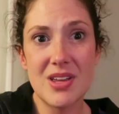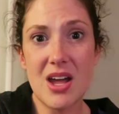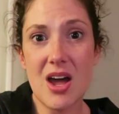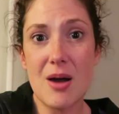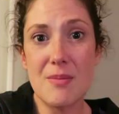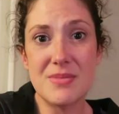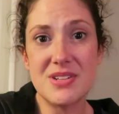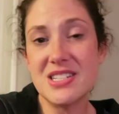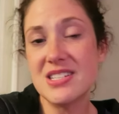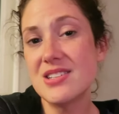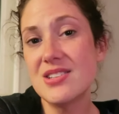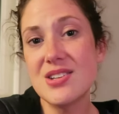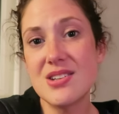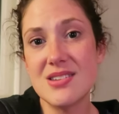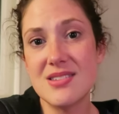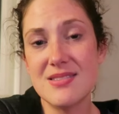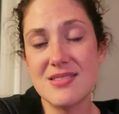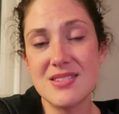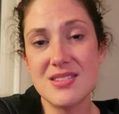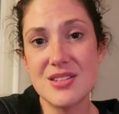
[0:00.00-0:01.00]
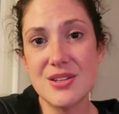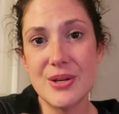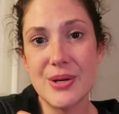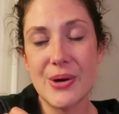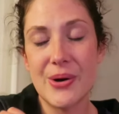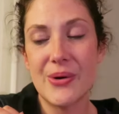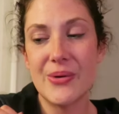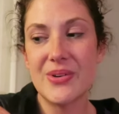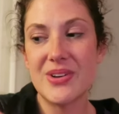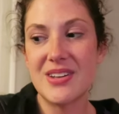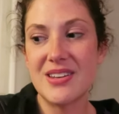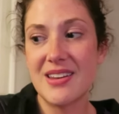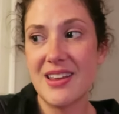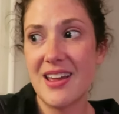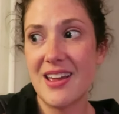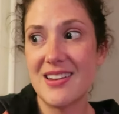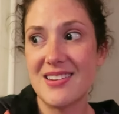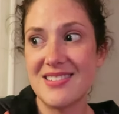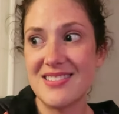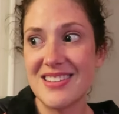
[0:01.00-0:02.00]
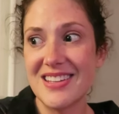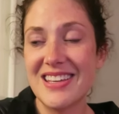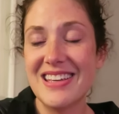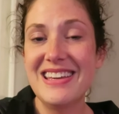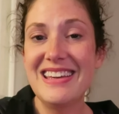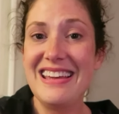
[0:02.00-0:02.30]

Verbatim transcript: competitions you know and and